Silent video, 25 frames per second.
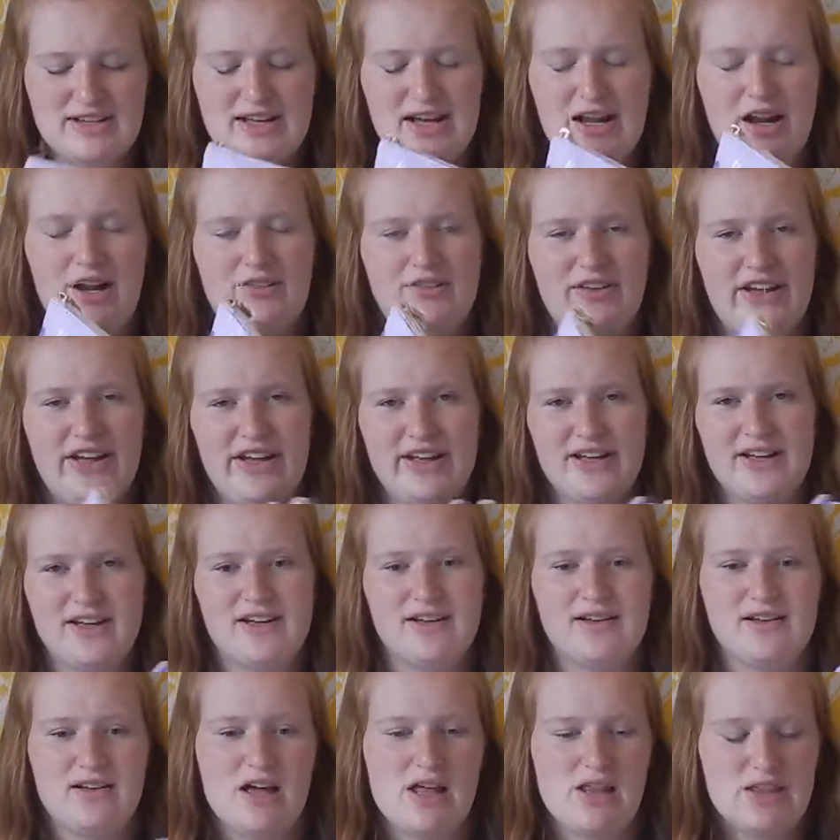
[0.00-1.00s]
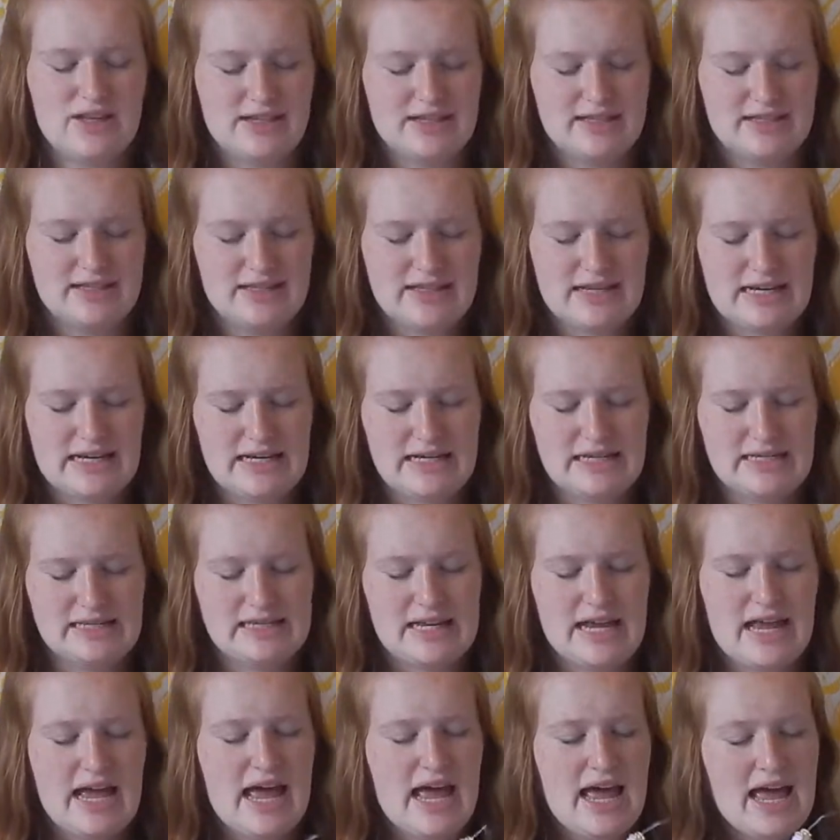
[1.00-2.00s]
of like all these things,
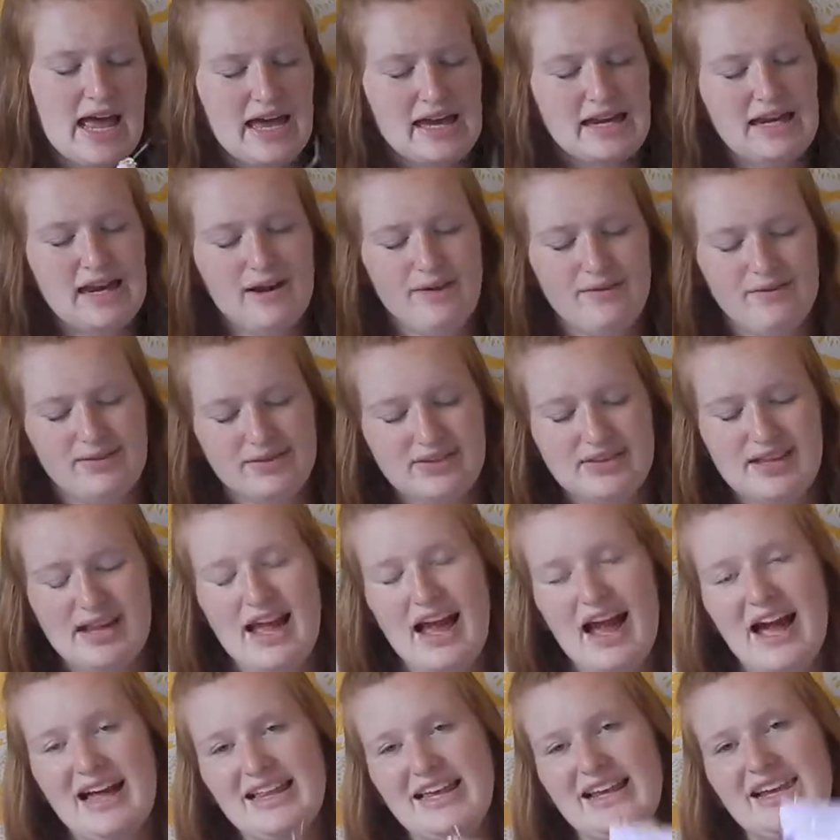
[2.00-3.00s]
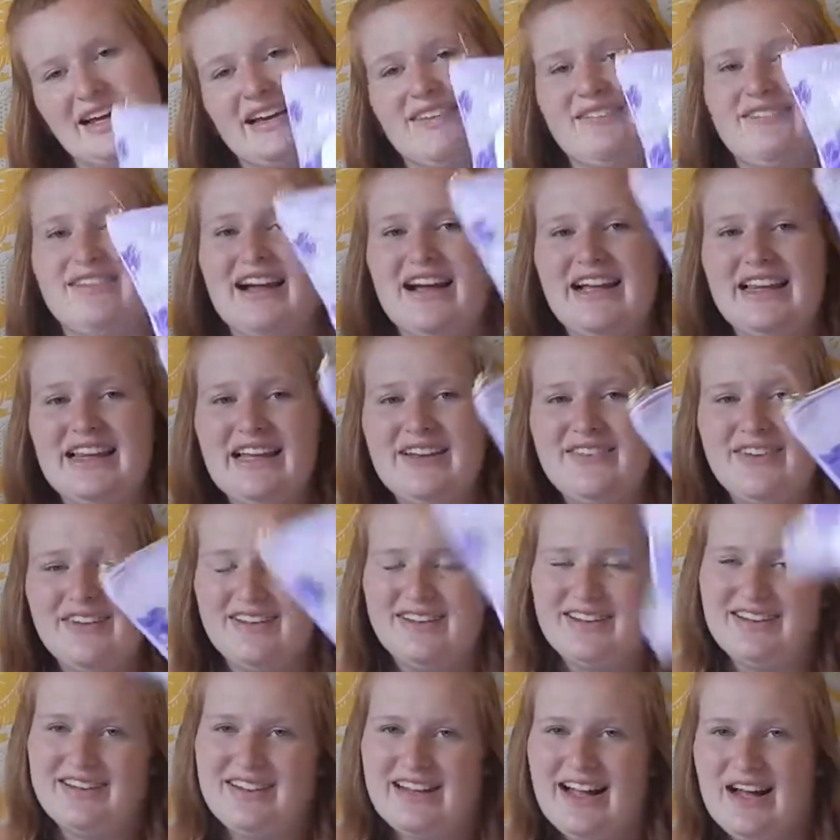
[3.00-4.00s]
and yeah, I like it. I love it.
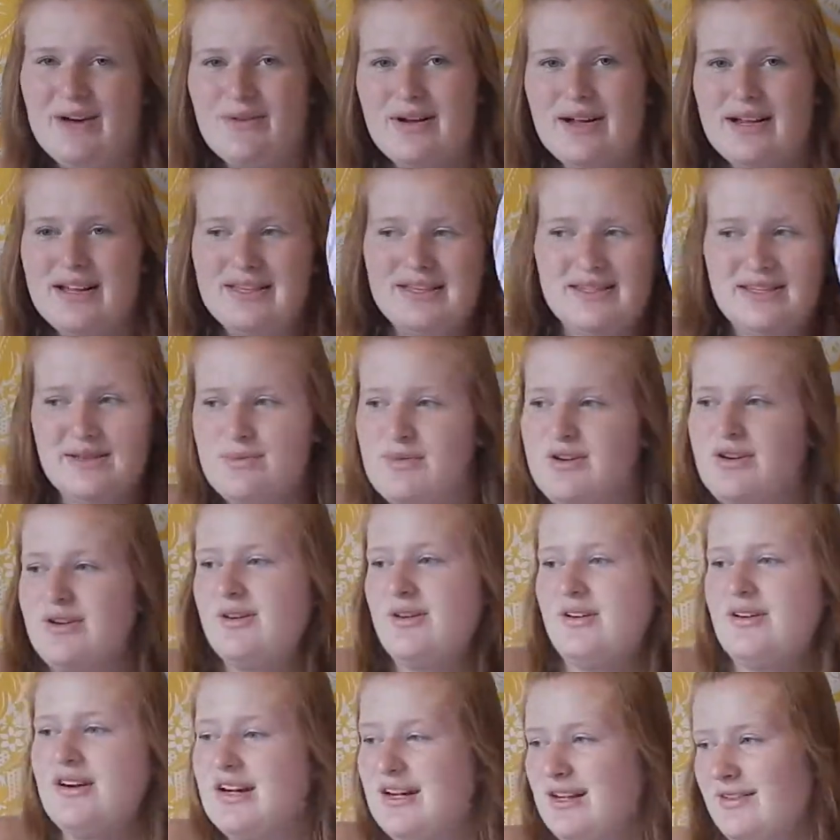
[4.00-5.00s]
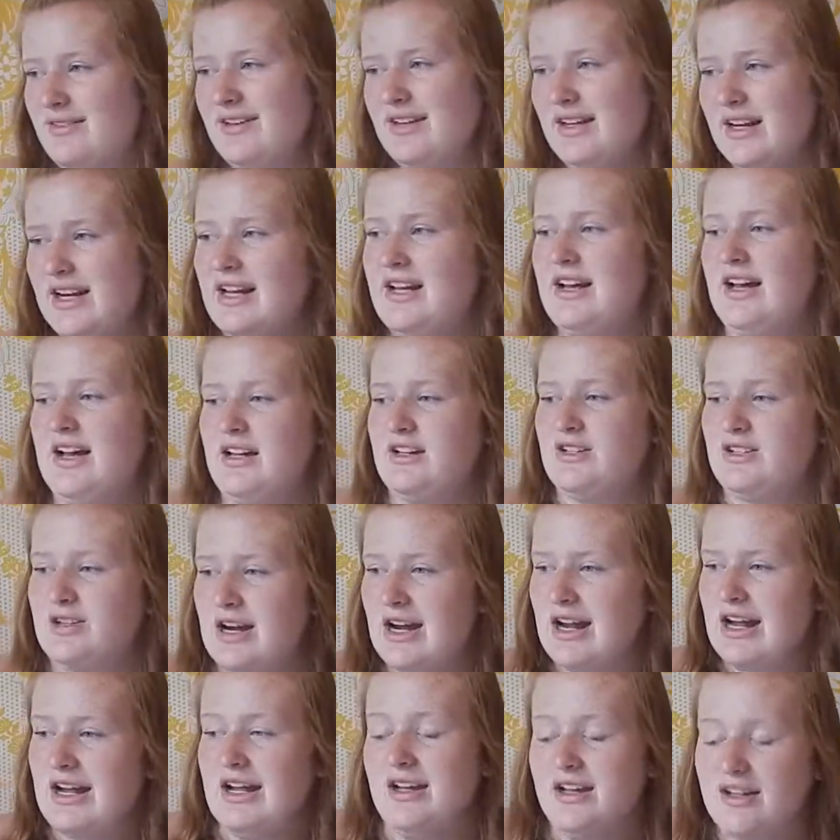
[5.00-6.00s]
I want some more of it. I
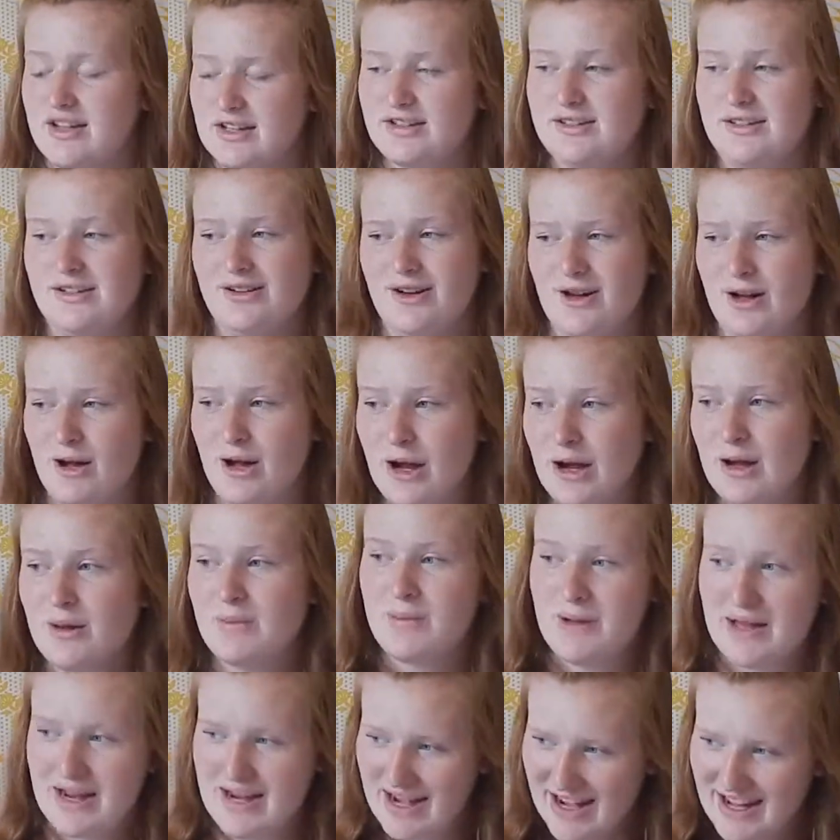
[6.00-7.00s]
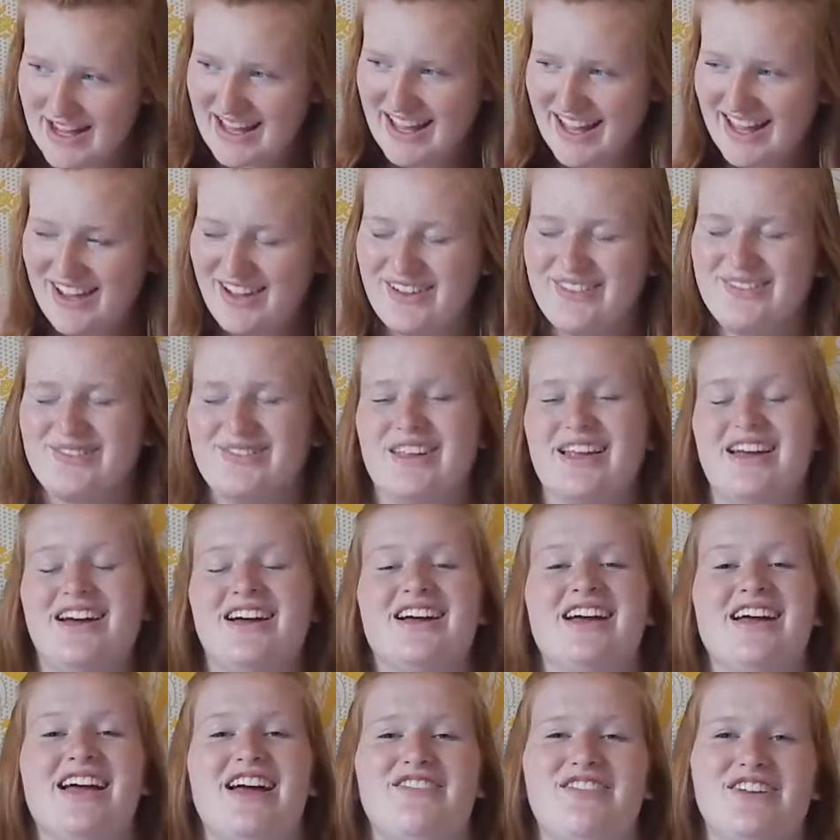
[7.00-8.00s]
try so hard, but I can't.
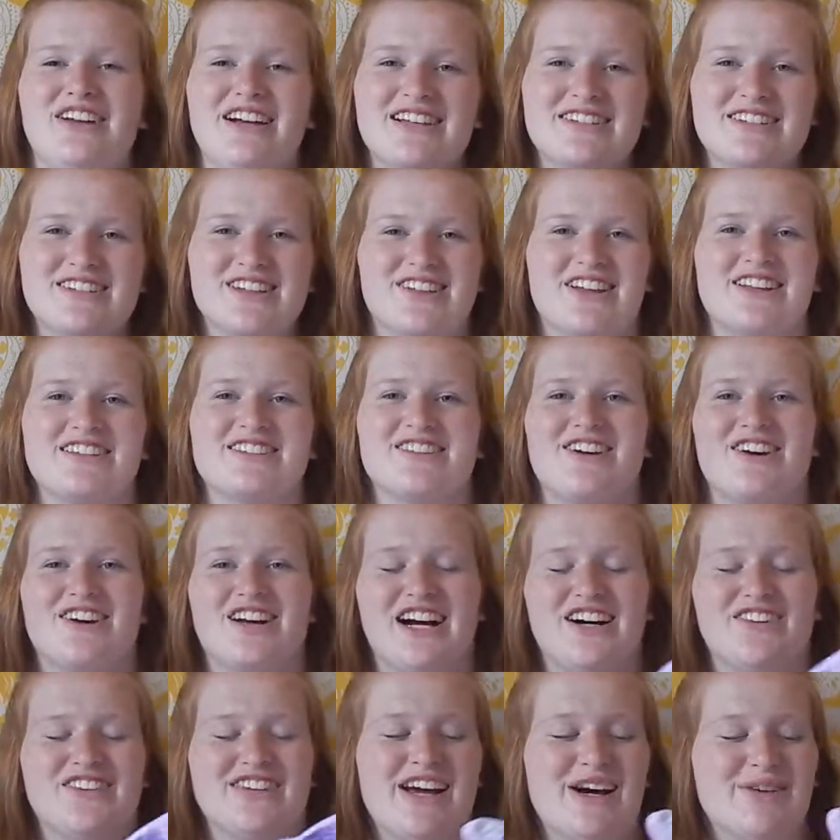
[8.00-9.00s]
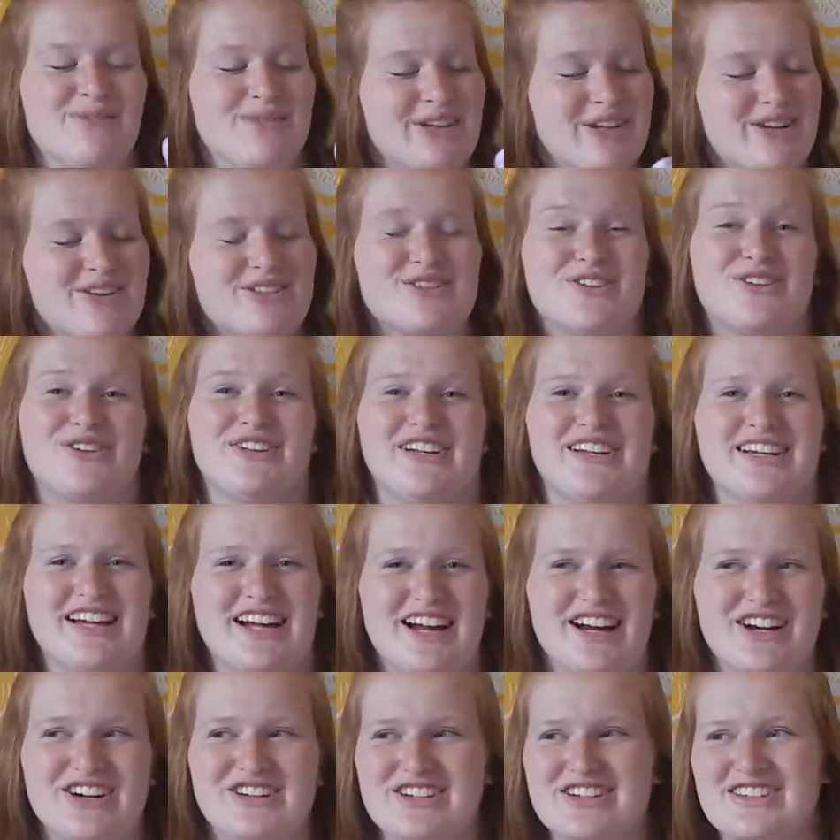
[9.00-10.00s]
If you guys know that song, comment down below. It's a really good
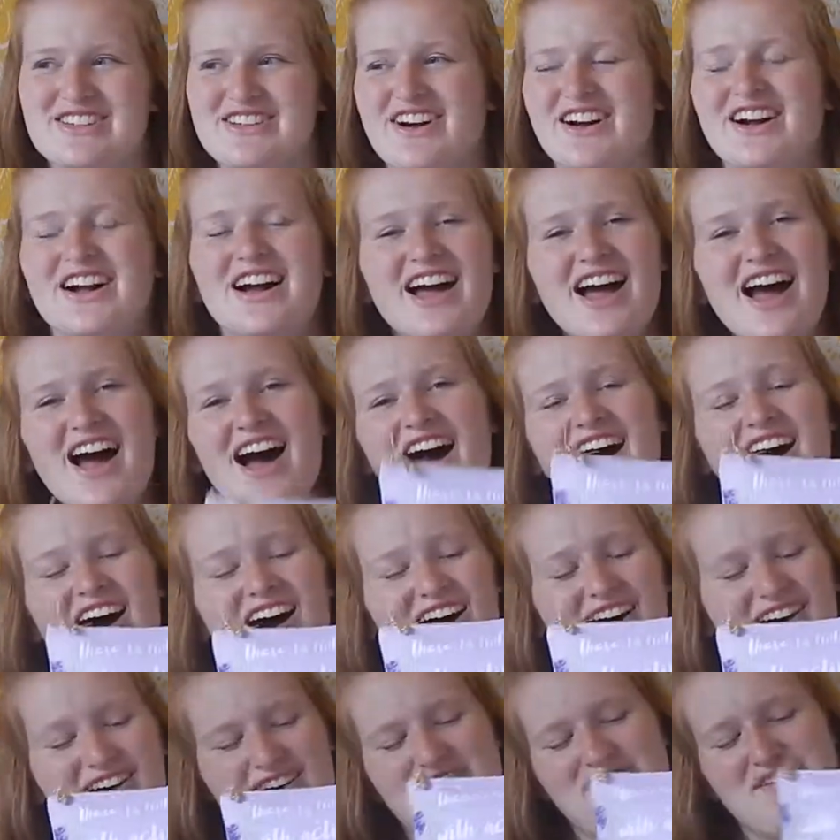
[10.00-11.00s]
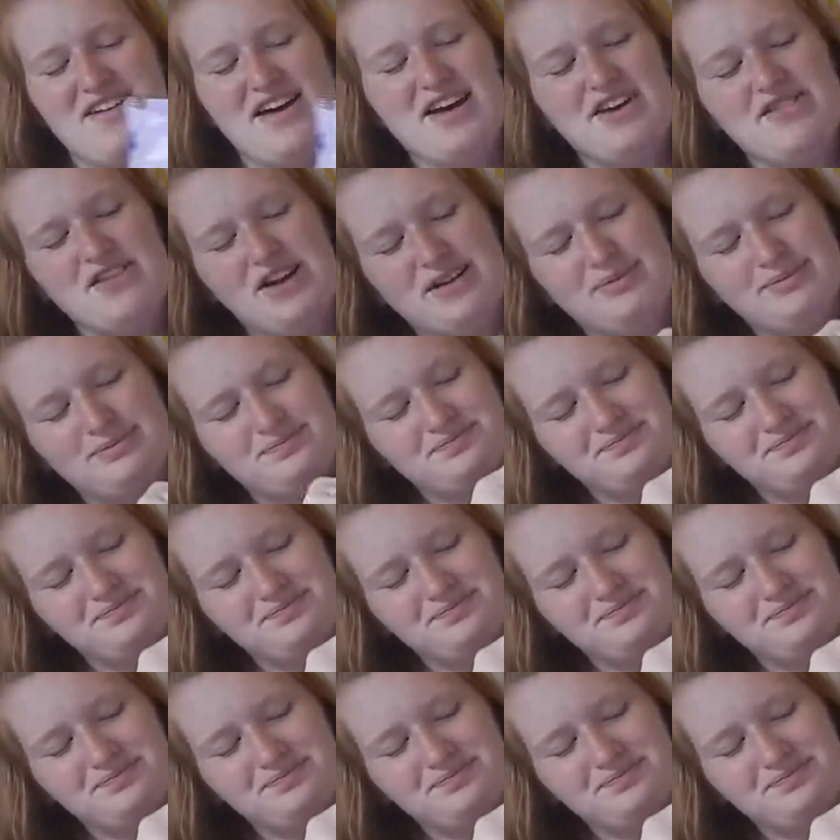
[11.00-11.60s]
country song. Anyway,